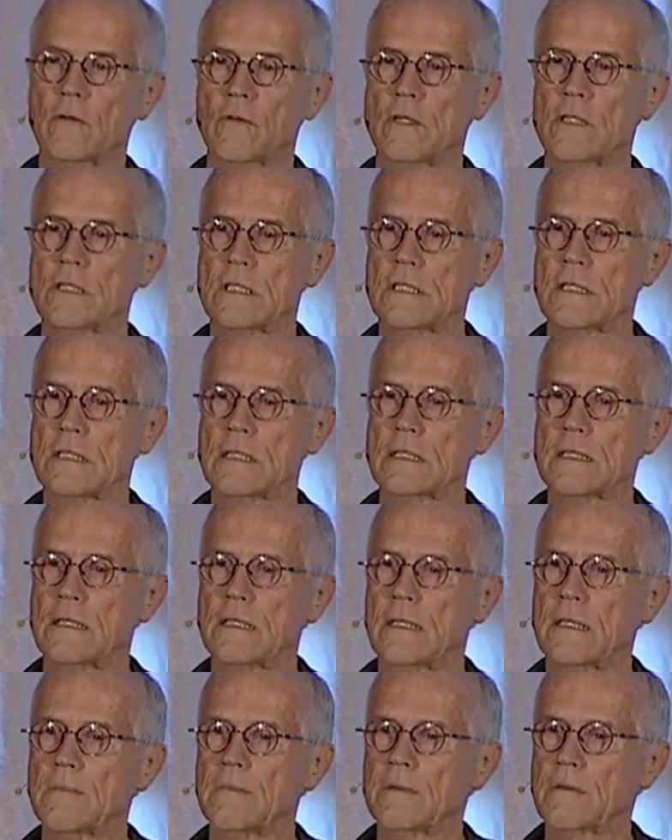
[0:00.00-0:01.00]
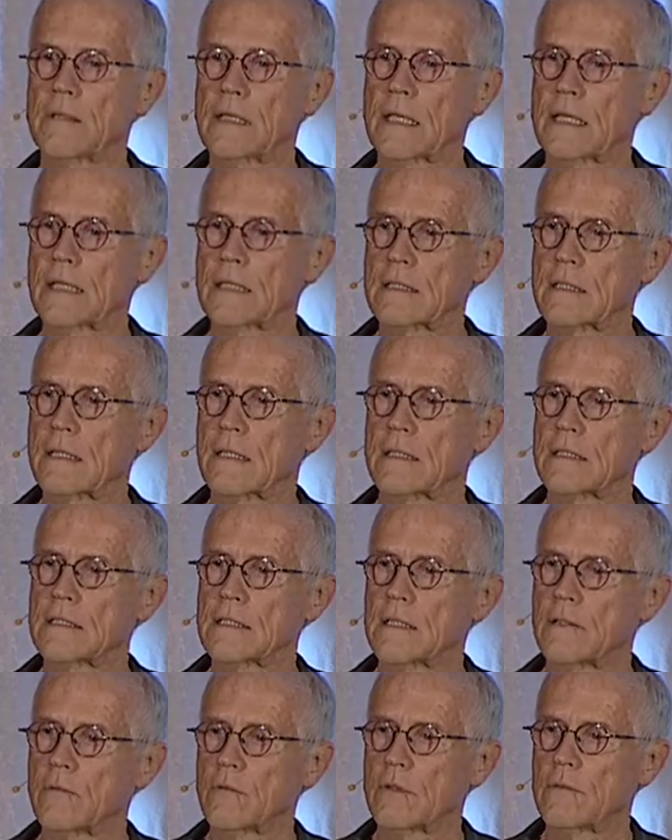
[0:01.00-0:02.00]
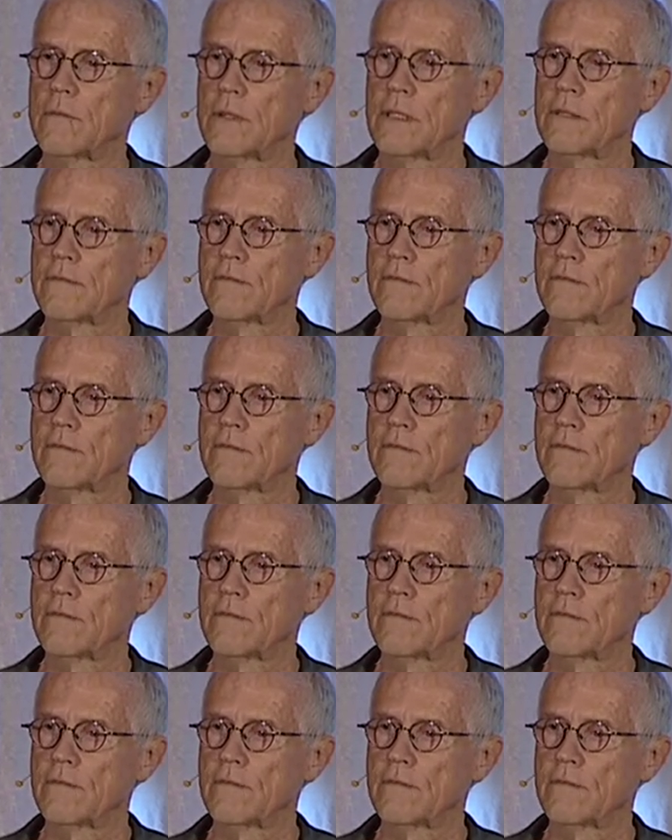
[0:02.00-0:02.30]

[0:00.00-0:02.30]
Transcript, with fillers: which is the number of gigatons that would be